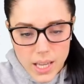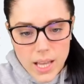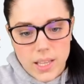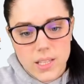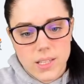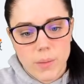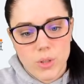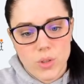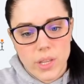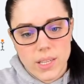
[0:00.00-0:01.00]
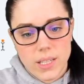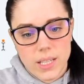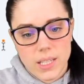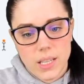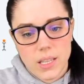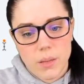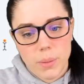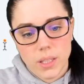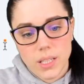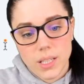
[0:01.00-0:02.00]
and in December 2018, the
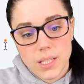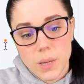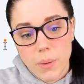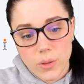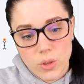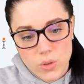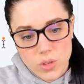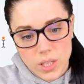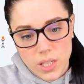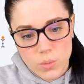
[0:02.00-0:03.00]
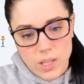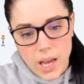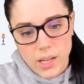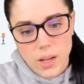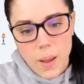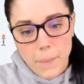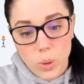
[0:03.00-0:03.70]
ability to tip other users in Kin was added,